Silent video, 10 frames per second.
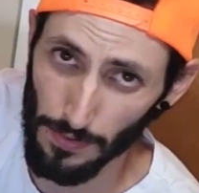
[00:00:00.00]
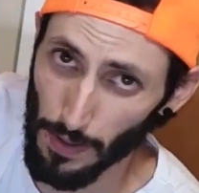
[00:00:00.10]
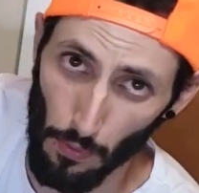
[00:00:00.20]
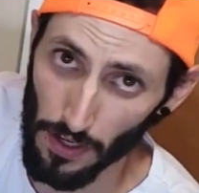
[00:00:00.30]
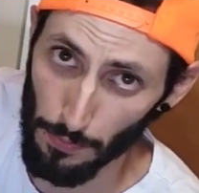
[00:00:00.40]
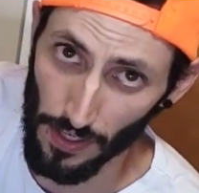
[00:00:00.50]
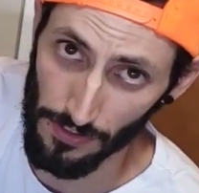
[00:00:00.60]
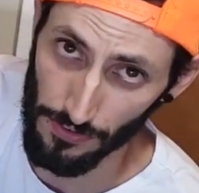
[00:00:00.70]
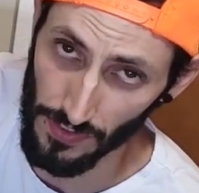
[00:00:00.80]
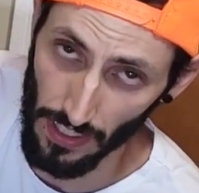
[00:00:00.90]
so my water
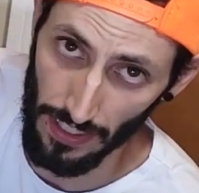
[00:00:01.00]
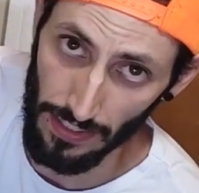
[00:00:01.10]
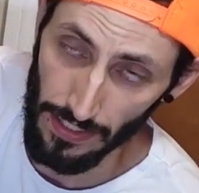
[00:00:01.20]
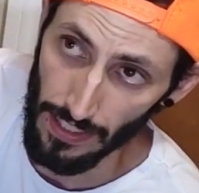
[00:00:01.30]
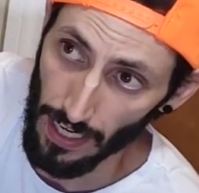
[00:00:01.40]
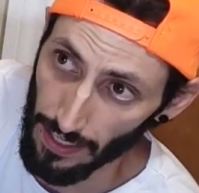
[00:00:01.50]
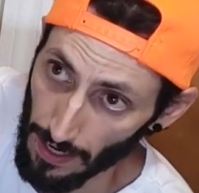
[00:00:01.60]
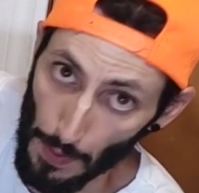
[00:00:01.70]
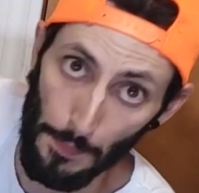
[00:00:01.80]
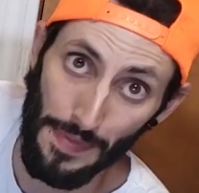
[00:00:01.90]
pressure is not
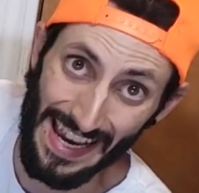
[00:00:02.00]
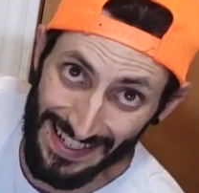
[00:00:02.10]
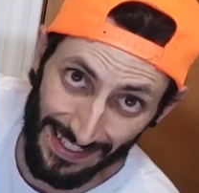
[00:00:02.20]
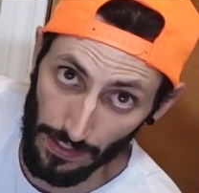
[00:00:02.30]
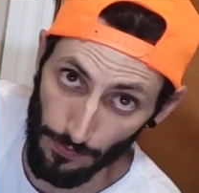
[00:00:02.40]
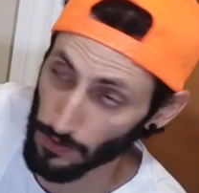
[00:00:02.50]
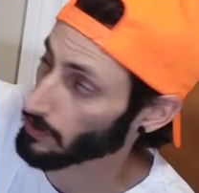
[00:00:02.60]
amazing for